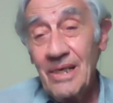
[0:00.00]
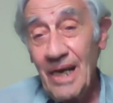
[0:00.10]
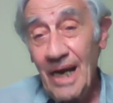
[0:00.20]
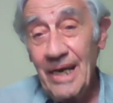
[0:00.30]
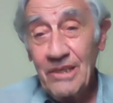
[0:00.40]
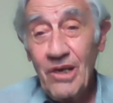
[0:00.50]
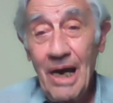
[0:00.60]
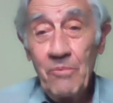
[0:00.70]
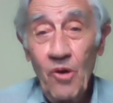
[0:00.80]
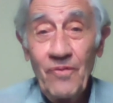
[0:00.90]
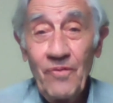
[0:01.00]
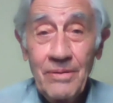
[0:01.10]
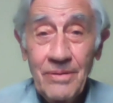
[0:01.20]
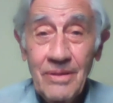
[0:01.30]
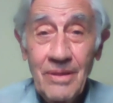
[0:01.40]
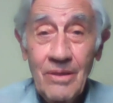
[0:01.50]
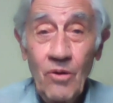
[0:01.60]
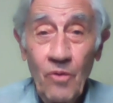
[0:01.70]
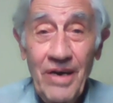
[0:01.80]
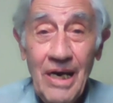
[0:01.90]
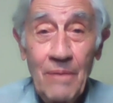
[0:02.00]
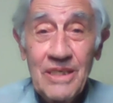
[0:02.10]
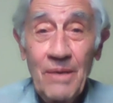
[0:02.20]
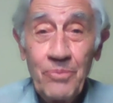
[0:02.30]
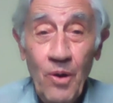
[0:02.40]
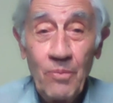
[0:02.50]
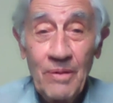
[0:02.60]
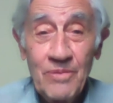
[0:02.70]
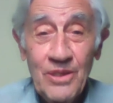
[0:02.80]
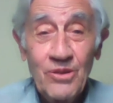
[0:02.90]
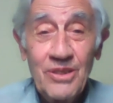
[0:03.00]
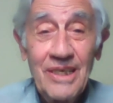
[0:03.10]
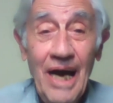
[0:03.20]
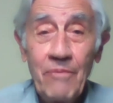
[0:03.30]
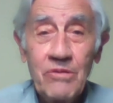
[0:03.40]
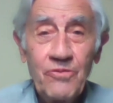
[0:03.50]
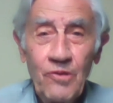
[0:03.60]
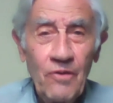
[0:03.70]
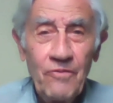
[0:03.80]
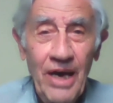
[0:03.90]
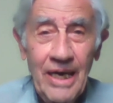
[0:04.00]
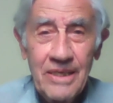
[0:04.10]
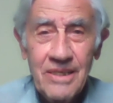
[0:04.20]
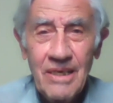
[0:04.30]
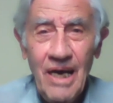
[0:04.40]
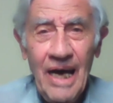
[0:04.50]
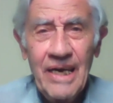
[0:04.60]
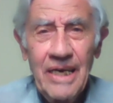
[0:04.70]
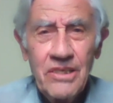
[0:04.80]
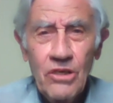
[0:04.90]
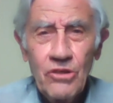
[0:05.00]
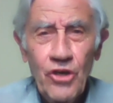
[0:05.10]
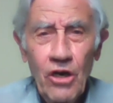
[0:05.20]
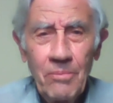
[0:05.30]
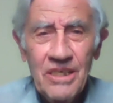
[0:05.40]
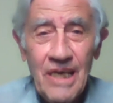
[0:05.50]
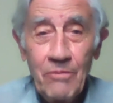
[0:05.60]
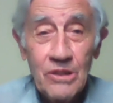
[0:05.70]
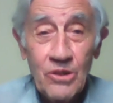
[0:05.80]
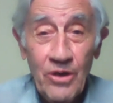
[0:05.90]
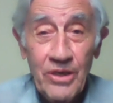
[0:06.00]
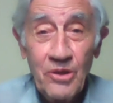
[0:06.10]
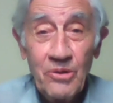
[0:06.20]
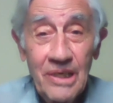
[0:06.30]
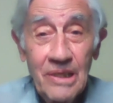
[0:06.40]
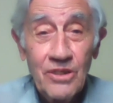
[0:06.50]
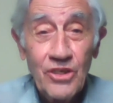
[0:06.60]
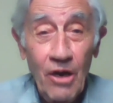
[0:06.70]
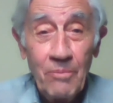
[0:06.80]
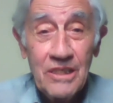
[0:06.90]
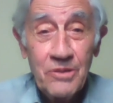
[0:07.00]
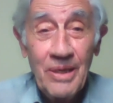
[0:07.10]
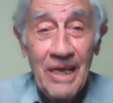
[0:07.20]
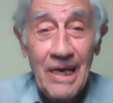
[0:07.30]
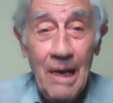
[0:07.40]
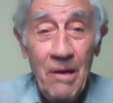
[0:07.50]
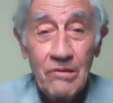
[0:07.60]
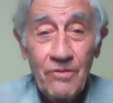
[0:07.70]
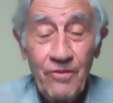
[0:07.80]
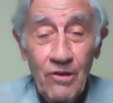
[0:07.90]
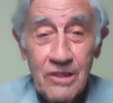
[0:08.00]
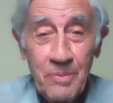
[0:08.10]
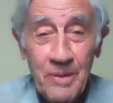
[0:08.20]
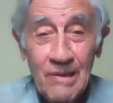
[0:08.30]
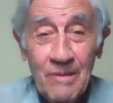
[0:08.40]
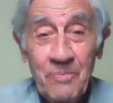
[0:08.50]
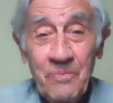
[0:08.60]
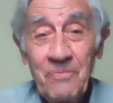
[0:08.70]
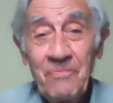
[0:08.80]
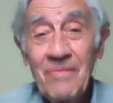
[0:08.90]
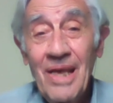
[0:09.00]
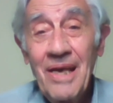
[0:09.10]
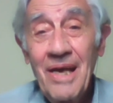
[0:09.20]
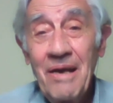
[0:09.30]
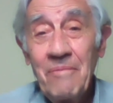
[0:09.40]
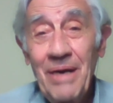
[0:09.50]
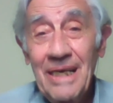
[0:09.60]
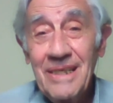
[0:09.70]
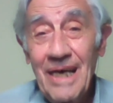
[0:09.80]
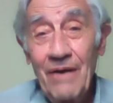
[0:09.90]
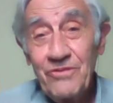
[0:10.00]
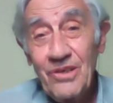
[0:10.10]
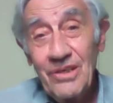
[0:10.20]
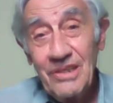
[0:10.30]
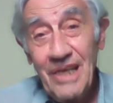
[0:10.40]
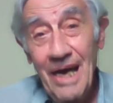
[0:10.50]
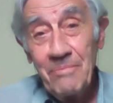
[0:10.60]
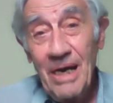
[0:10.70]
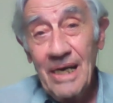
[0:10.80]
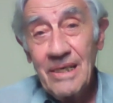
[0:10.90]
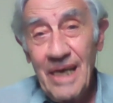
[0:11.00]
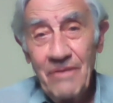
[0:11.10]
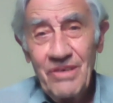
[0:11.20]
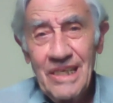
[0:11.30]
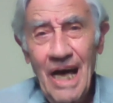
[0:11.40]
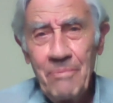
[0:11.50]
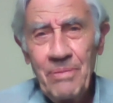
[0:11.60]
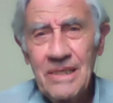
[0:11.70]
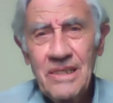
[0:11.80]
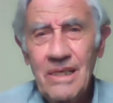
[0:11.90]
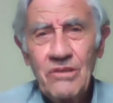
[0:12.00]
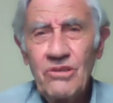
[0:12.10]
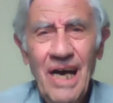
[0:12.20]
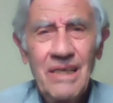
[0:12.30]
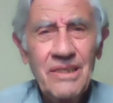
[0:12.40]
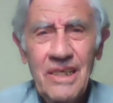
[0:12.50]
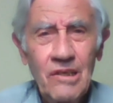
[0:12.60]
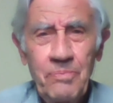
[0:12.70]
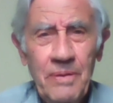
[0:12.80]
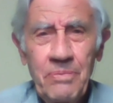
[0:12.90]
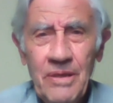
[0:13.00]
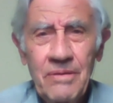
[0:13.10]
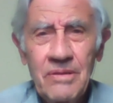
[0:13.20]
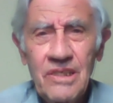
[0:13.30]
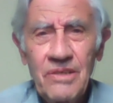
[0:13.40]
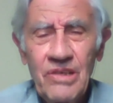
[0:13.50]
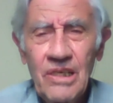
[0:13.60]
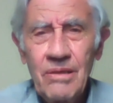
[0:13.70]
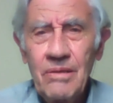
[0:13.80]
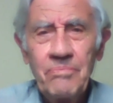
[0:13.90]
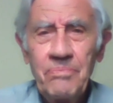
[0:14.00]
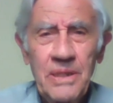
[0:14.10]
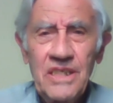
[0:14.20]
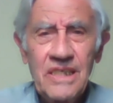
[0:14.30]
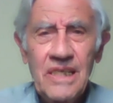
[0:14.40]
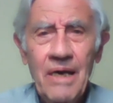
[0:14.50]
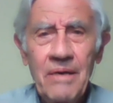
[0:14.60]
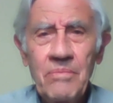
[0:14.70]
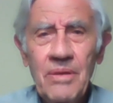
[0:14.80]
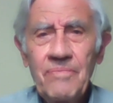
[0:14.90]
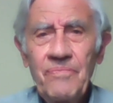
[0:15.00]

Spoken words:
I had to overcome some problems. You see, I was full of hate. I hated Germans. I was going to kill Germans when I come out of hospital. Mm-hmm. But after a time, I gave it up. I said, you can't kill people in civilian in peacetime.